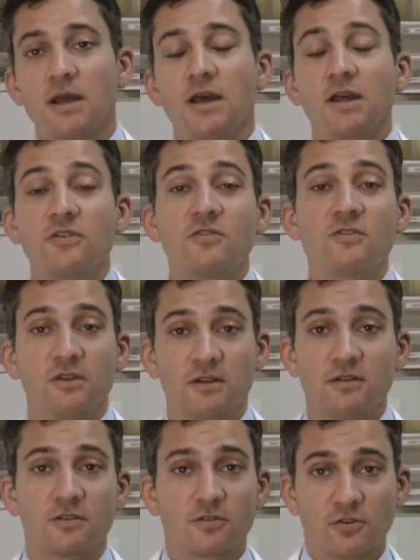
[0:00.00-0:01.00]
and
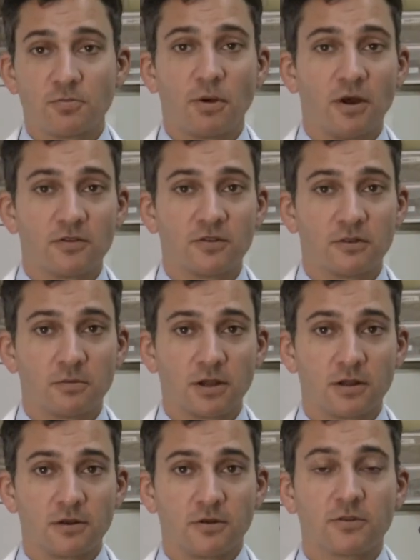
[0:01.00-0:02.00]
seen that there's pus in the
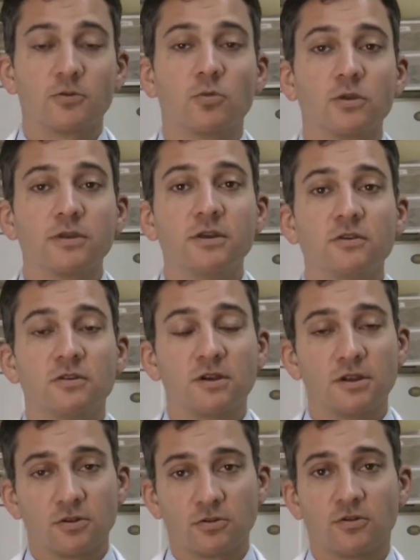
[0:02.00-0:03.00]
middle ear, there really is an
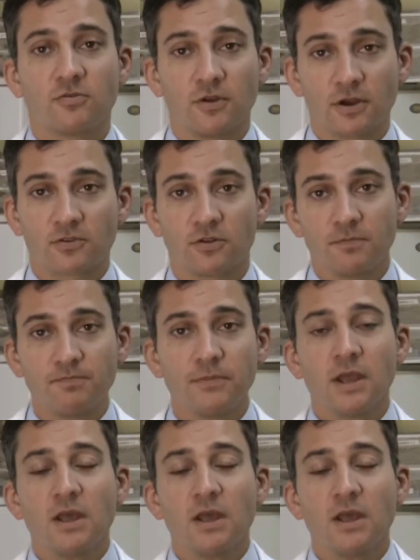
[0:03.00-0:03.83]
ear infection,